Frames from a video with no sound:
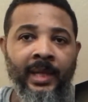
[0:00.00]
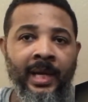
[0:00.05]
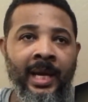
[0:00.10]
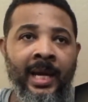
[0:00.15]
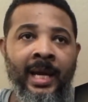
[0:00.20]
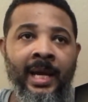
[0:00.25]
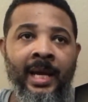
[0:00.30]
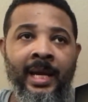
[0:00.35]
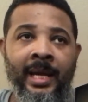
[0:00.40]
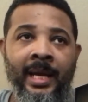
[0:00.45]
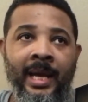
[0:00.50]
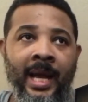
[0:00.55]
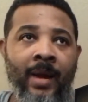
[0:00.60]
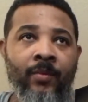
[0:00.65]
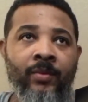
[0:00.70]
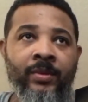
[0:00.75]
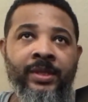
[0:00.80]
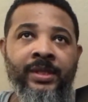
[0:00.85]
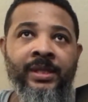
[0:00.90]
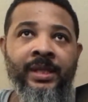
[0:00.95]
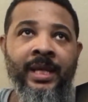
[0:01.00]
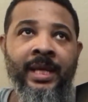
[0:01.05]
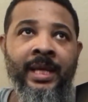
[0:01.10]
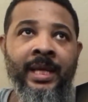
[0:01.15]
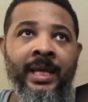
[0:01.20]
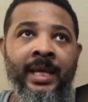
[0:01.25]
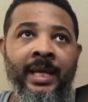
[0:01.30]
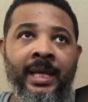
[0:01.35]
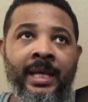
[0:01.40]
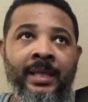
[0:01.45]
I would
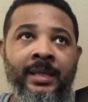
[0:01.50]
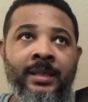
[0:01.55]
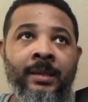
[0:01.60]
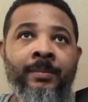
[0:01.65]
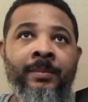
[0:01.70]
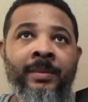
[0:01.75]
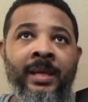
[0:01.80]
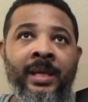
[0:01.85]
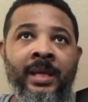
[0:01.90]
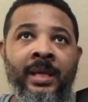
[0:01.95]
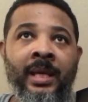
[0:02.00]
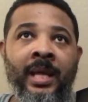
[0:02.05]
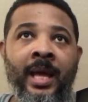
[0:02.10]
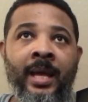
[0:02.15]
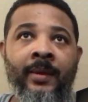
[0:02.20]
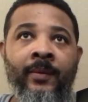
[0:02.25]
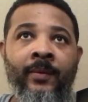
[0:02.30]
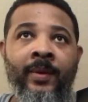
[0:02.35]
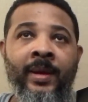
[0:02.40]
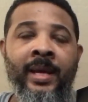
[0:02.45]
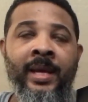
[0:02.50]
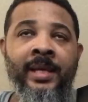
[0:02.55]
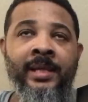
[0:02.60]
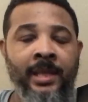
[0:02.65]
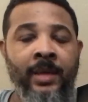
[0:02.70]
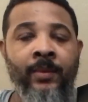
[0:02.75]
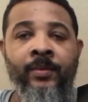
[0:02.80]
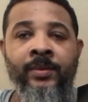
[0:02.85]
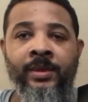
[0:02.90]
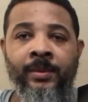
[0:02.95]
say, to me, in a lot of
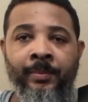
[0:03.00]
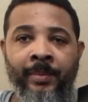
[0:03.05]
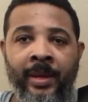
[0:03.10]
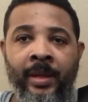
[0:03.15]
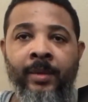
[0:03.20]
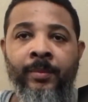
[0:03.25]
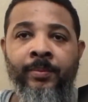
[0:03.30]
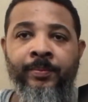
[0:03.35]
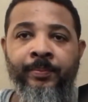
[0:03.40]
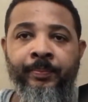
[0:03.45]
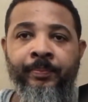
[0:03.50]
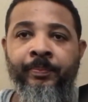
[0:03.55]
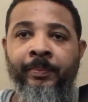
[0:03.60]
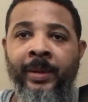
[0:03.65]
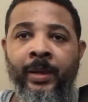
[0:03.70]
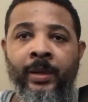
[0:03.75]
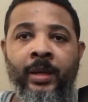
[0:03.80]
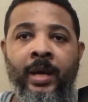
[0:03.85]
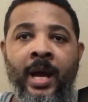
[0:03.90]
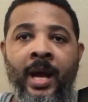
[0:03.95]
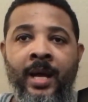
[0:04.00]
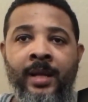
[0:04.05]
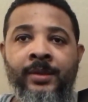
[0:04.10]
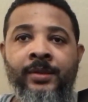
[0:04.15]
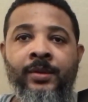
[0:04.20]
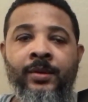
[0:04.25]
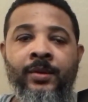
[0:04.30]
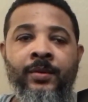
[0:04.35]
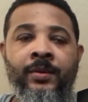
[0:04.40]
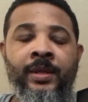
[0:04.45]
ways, it was a better
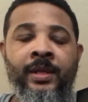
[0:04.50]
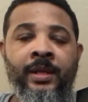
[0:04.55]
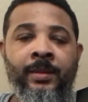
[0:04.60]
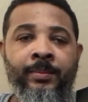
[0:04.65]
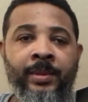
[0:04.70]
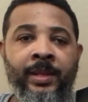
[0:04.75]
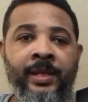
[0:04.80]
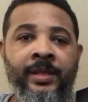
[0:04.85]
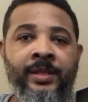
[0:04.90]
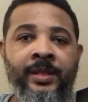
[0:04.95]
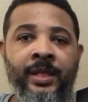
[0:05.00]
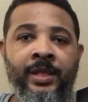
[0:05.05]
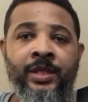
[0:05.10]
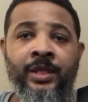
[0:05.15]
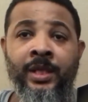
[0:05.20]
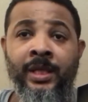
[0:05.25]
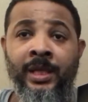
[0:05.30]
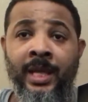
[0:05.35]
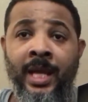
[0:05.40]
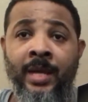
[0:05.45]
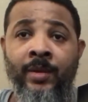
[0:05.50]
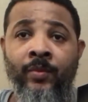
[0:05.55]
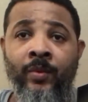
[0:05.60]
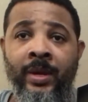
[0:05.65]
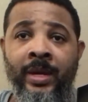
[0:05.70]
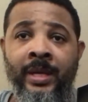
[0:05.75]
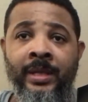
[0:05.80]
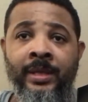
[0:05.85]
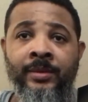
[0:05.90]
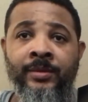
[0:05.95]
console than the PlayStation in a lot of
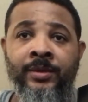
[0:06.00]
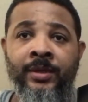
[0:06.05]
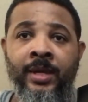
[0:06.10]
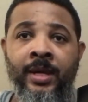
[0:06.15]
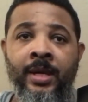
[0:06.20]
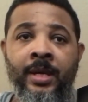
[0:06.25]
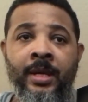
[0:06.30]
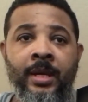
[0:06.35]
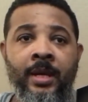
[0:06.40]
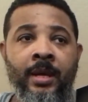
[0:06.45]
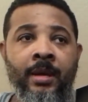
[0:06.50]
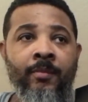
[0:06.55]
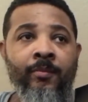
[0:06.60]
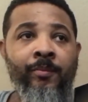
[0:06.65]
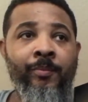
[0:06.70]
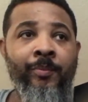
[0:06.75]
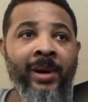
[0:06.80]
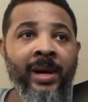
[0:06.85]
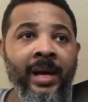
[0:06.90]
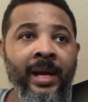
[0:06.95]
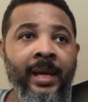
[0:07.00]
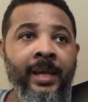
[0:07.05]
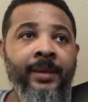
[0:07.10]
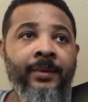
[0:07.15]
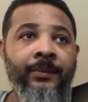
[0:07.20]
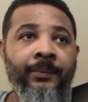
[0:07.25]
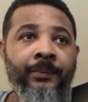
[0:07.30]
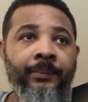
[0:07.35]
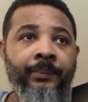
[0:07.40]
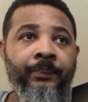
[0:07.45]
ways.
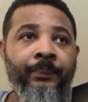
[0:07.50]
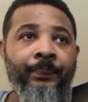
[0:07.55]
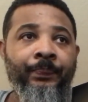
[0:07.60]
But